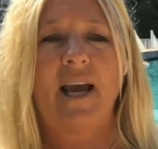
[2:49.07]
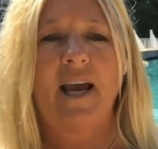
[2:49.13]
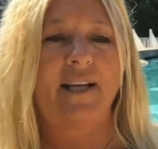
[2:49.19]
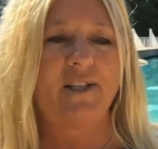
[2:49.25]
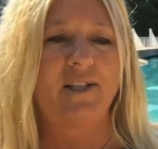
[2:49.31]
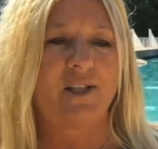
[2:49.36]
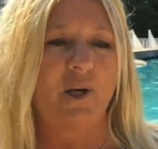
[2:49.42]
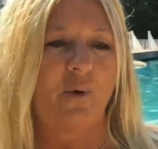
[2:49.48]

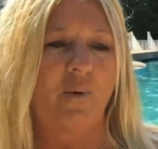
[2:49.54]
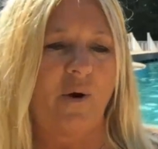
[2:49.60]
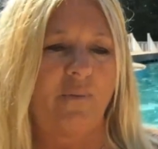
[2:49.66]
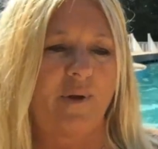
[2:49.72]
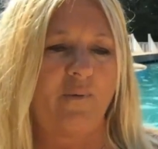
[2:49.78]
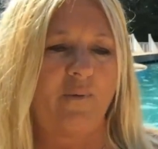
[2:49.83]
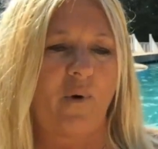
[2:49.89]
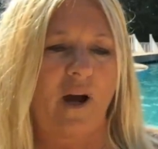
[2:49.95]
And so
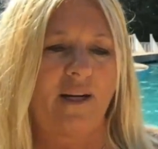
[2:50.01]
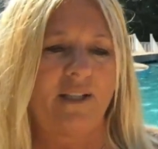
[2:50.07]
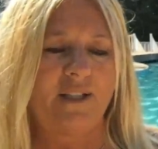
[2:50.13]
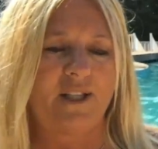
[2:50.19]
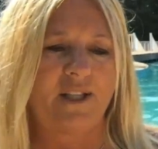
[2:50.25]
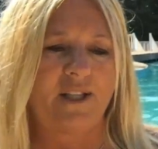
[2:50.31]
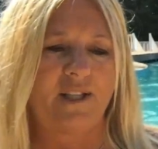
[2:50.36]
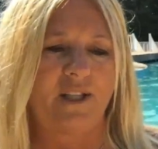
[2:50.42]
what we
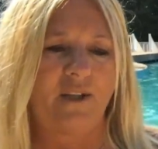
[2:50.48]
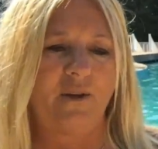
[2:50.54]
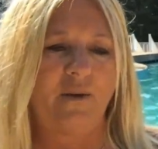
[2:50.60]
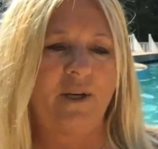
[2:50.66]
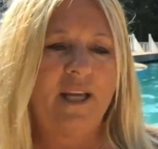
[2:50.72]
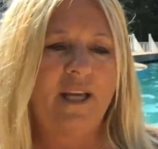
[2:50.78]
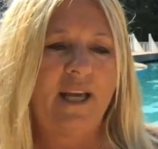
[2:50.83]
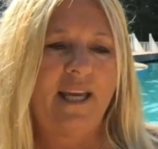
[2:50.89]
wanted to
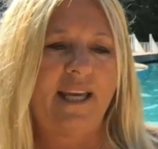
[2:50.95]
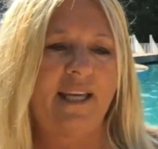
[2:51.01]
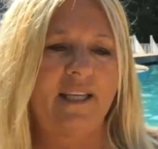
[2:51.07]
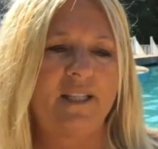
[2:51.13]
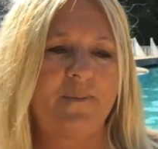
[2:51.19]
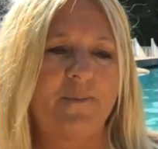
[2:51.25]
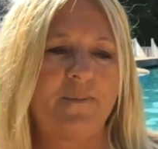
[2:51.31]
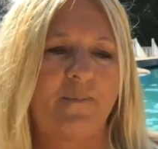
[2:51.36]
do
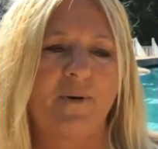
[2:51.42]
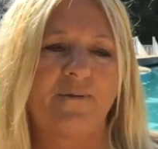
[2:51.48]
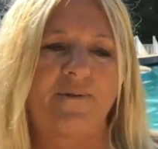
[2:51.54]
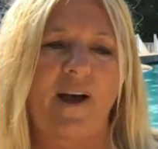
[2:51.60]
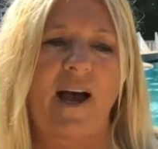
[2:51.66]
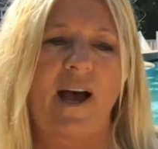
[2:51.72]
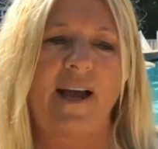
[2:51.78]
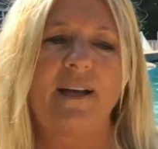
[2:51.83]
is
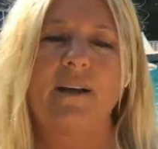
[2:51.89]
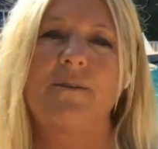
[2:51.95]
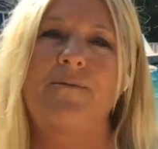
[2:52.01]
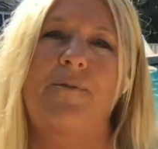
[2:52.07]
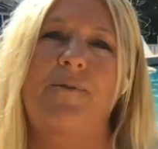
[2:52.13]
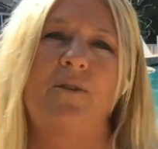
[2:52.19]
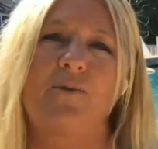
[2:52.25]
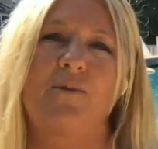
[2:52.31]
provide a
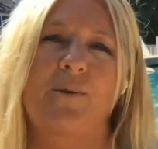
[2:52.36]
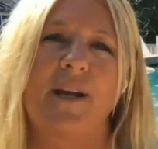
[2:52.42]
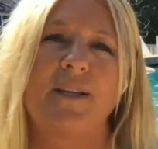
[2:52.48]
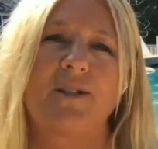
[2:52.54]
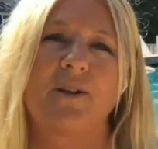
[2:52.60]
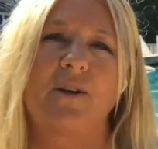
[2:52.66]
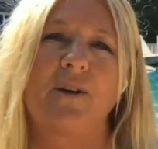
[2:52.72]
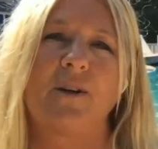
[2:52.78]

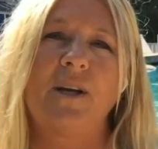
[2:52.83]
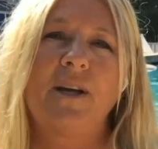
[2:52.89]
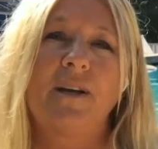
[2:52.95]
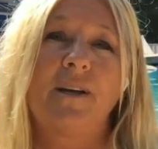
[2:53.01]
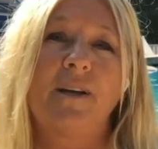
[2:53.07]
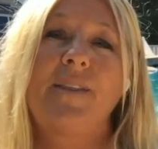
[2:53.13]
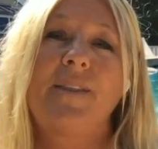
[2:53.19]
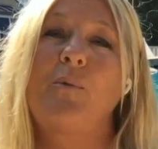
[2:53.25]
fundraiser
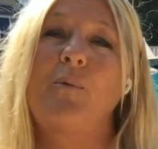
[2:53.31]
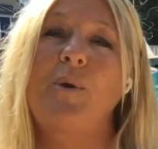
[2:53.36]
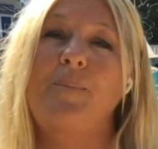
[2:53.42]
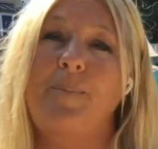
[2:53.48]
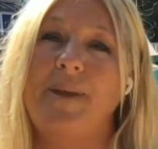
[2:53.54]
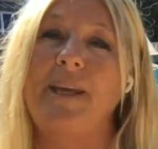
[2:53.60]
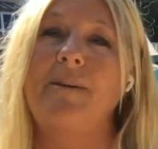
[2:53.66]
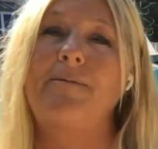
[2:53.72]
that
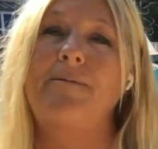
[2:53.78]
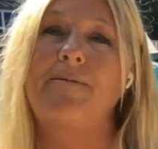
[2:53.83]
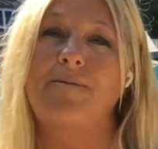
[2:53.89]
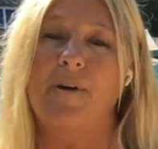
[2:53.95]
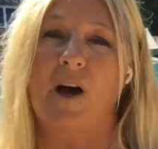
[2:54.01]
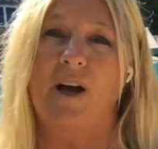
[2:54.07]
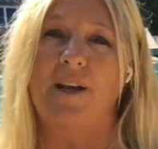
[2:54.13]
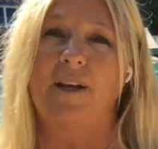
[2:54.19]
would be
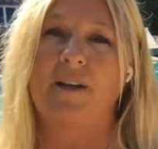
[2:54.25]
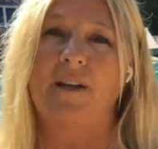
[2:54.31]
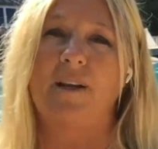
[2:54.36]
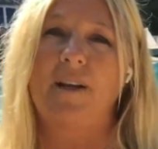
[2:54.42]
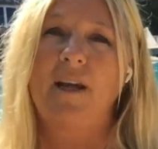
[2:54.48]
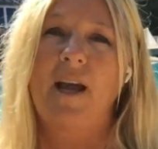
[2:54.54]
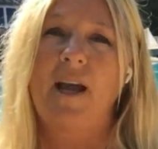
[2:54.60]
fun,